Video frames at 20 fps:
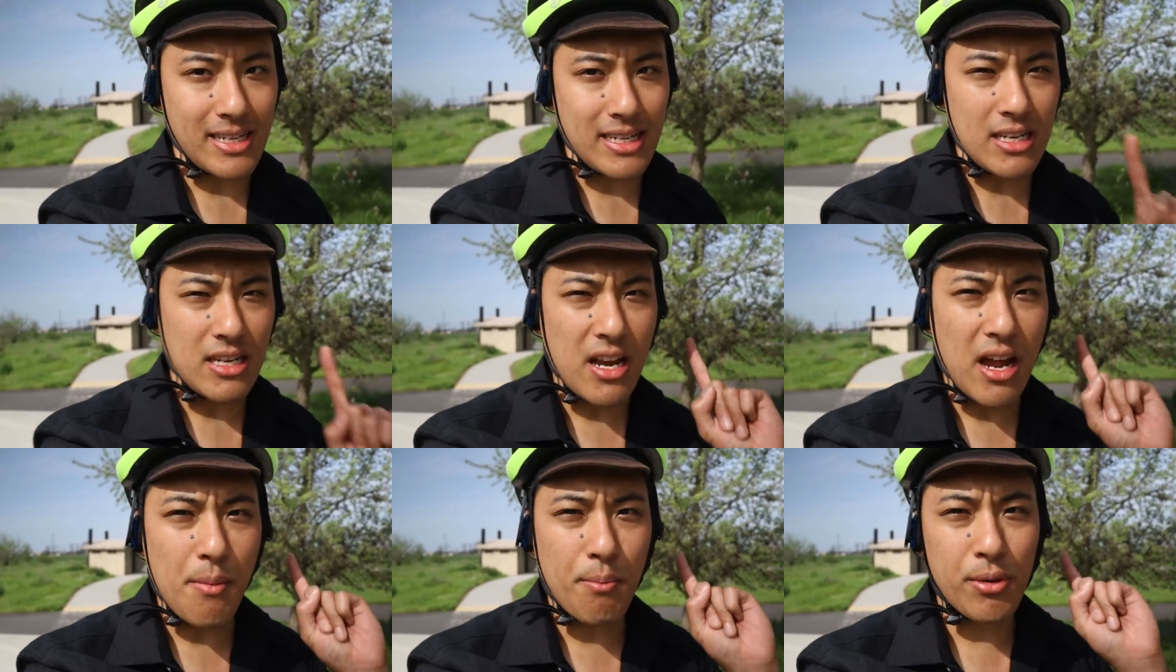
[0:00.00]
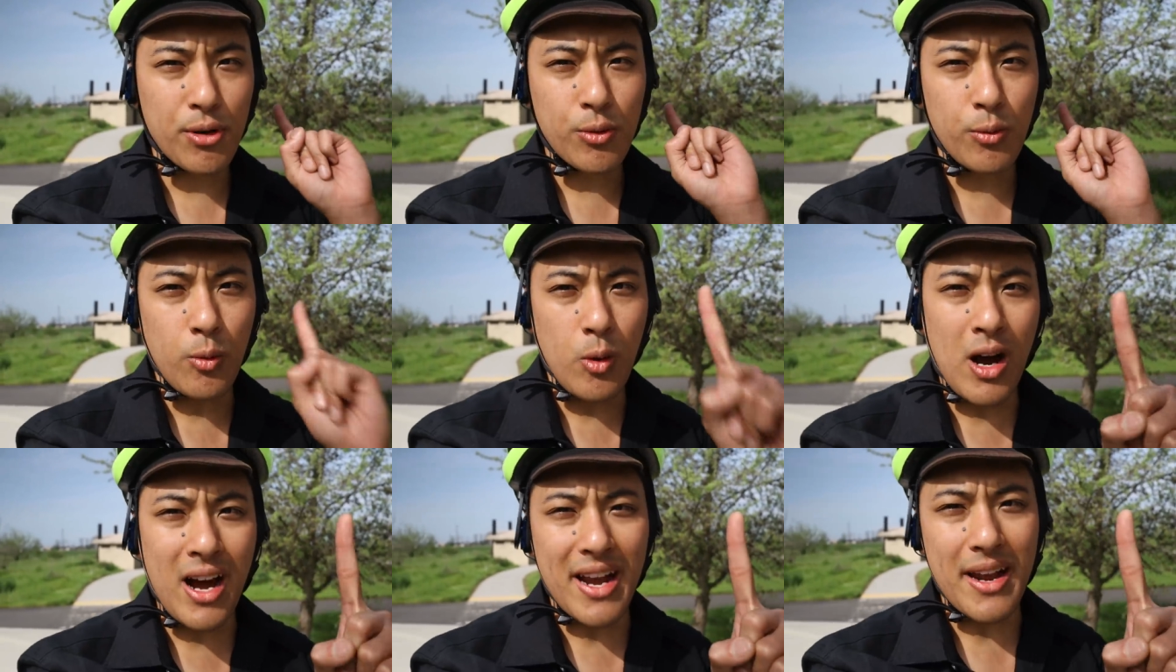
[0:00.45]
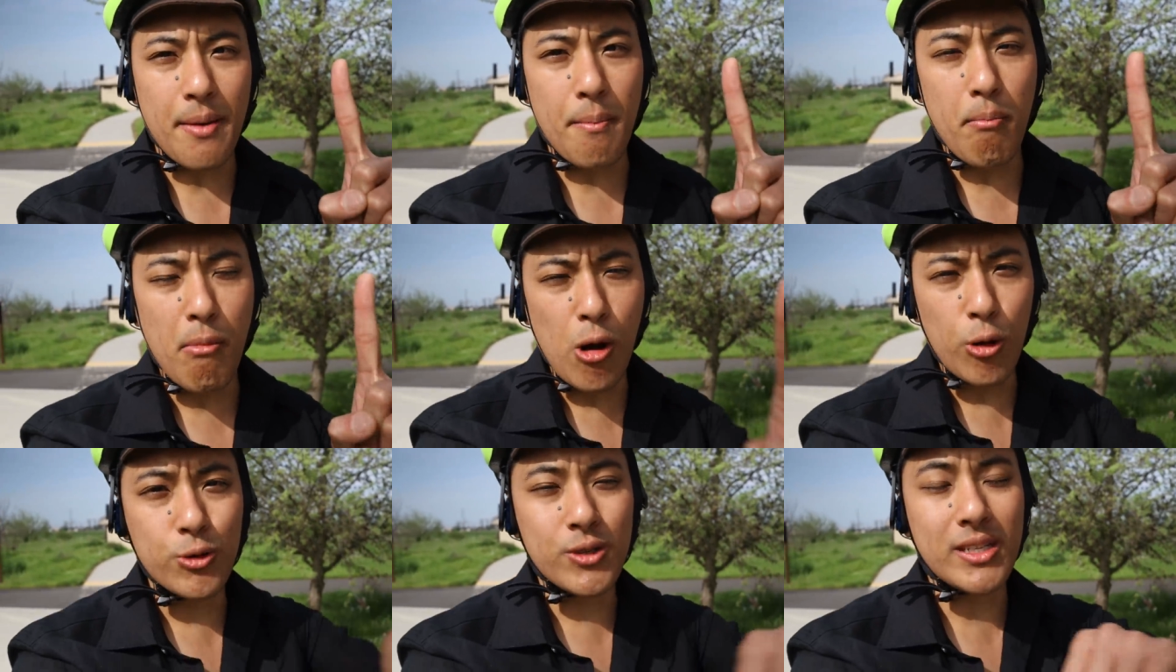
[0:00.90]
the number one
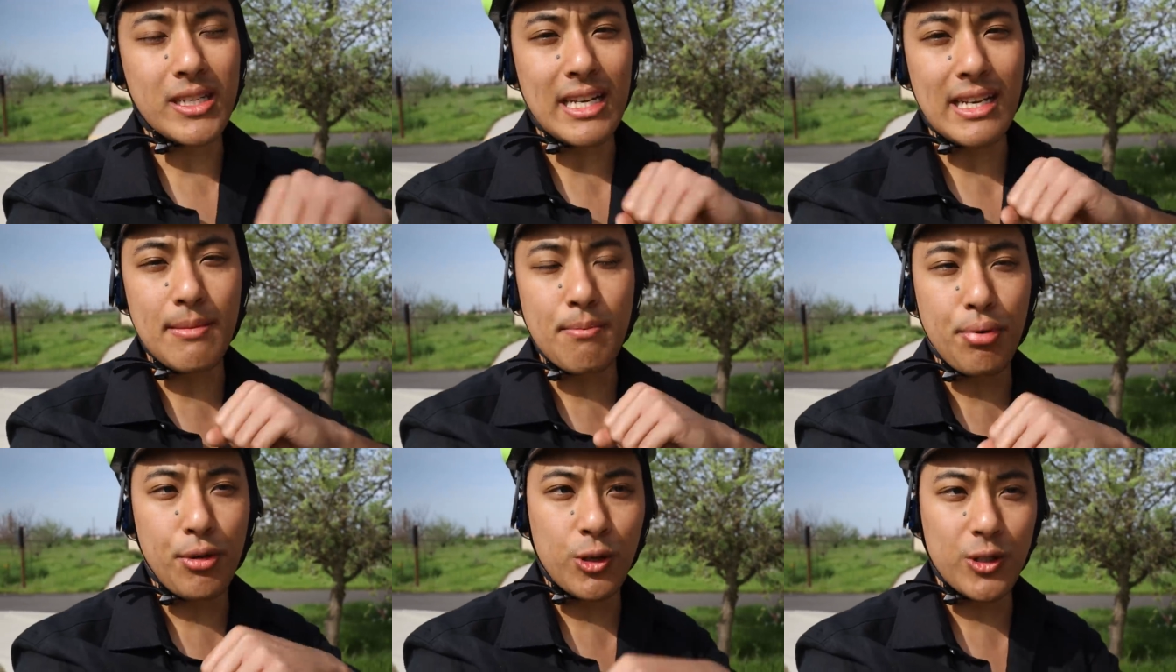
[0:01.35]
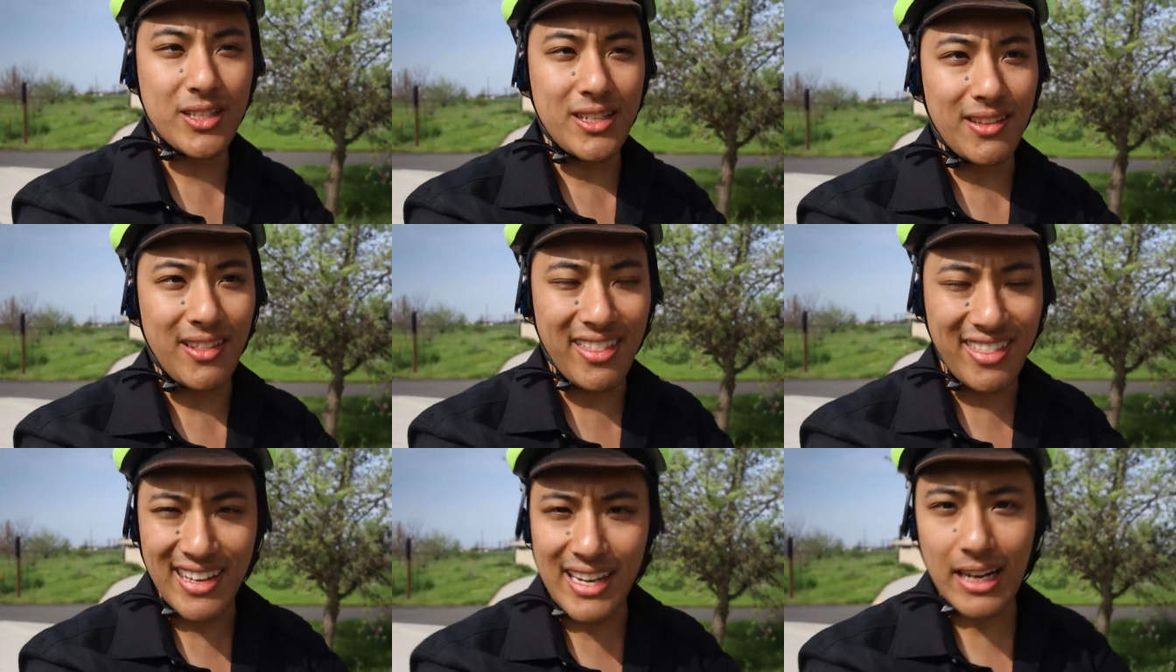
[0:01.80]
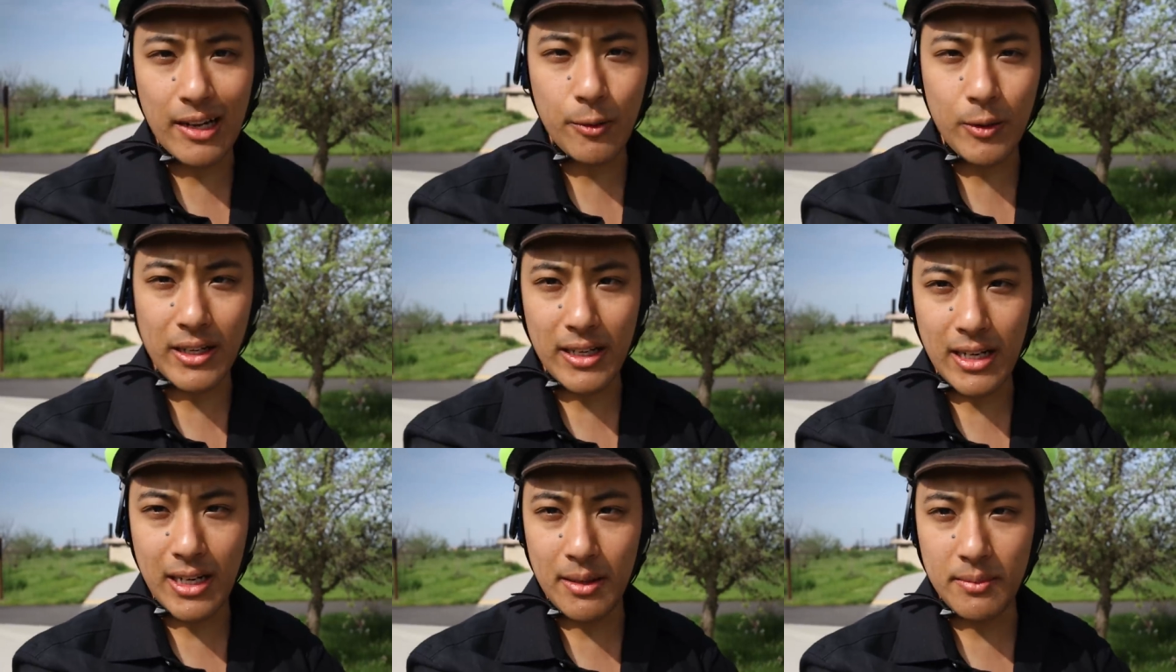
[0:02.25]
most important thing
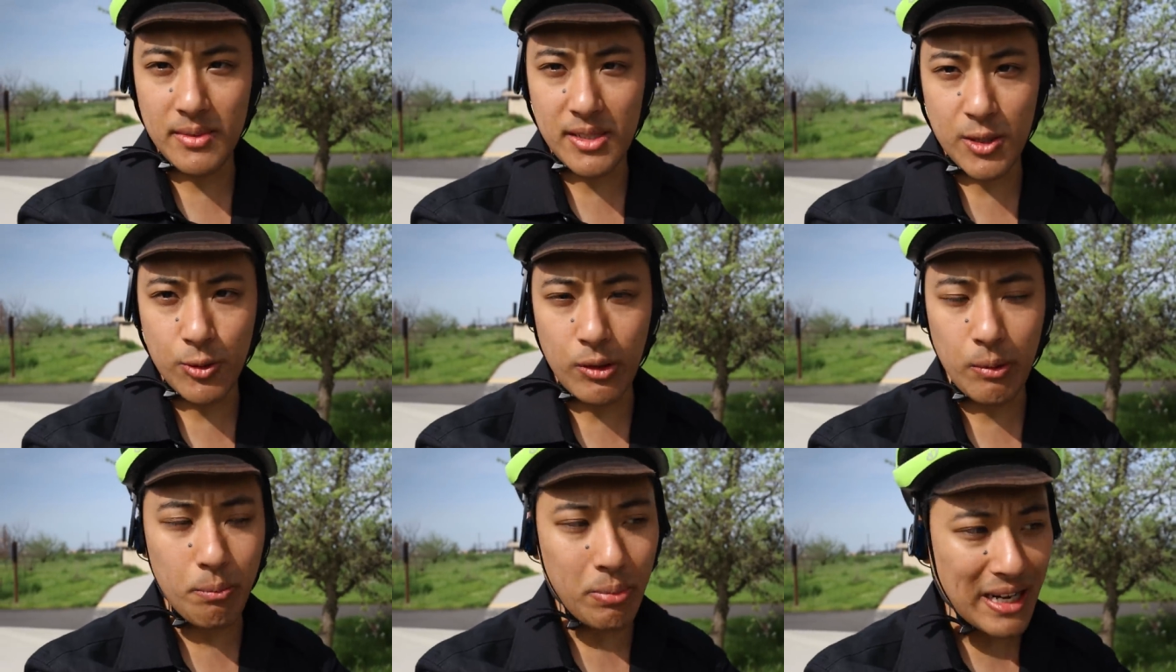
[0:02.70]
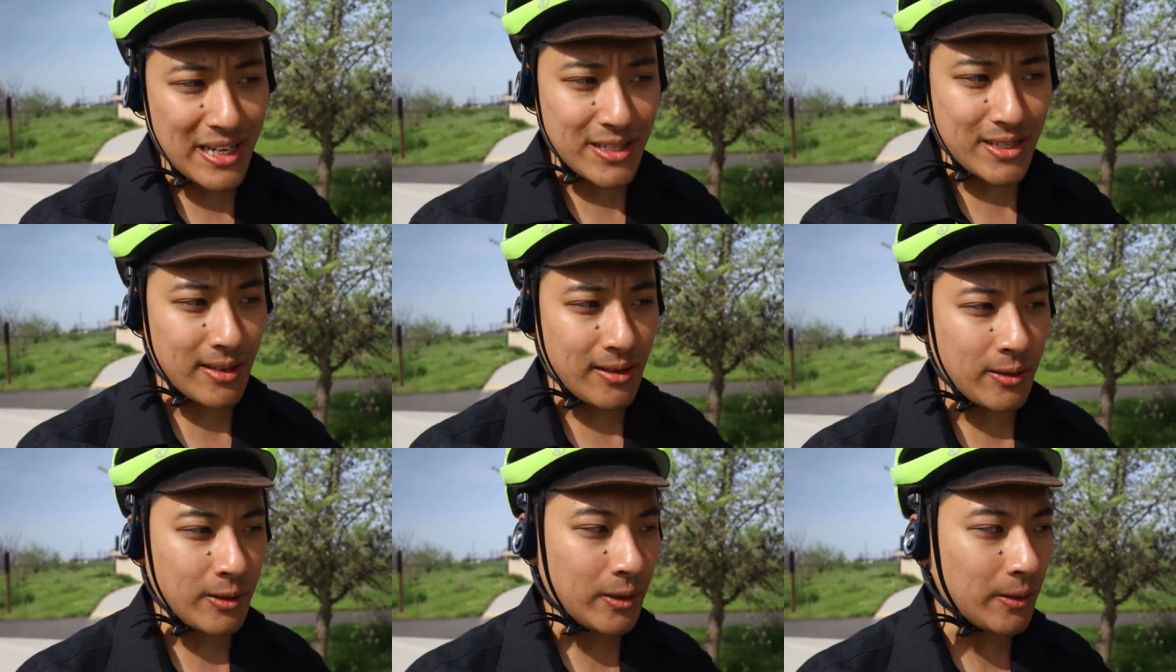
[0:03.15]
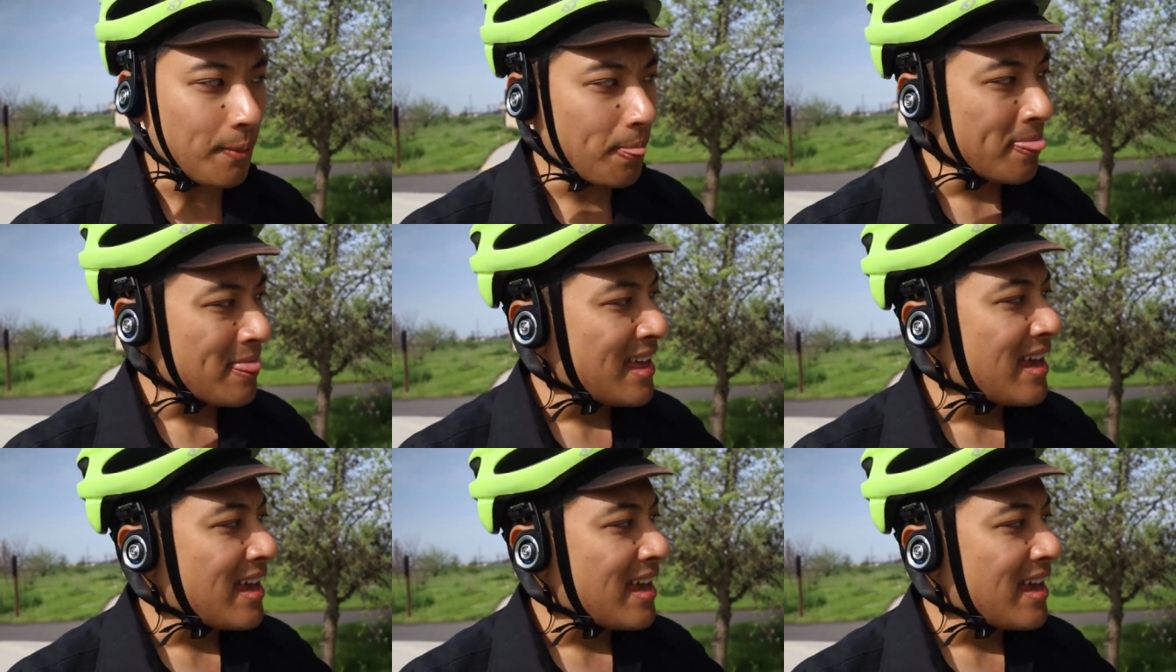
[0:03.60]
when it comes to a bicycle.